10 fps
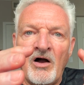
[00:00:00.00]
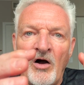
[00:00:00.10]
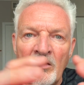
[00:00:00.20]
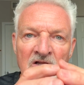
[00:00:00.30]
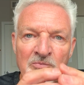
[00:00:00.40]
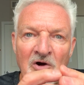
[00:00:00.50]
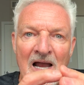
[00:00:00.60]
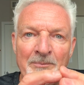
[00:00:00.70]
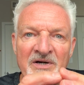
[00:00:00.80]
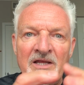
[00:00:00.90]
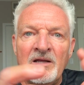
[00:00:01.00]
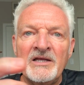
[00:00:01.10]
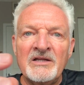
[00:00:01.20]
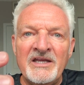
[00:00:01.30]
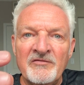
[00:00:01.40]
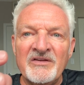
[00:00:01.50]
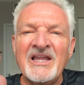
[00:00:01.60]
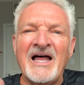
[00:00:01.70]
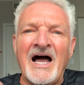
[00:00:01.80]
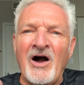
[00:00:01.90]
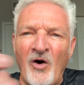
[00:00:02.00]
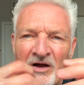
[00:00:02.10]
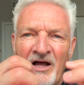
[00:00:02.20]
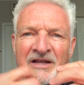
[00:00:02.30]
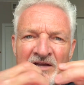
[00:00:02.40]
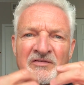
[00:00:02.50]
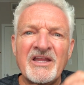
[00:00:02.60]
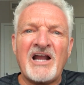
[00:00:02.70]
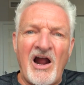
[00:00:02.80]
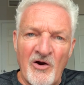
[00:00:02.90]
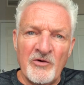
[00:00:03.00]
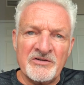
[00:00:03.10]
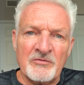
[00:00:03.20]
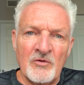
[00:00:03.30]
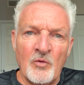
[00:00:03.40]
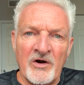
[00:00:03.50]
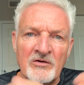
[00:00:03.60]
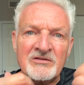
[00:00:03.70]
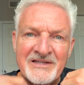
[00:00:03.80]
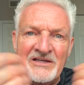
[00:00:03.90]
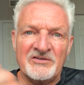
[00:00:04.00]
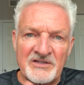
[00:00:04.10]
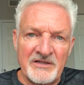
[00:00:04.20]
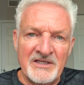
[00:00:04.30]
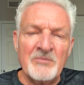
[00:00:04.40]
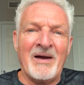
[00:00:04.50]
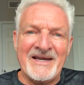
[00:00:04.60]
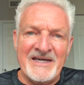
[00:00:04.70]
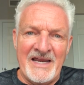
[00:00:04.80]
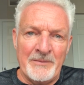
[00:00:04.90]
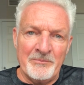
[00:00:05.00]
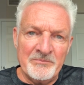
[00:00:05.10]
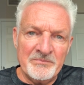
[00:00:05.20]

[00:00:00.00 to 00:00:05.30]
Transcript: all the property, even the cars were leased in my name.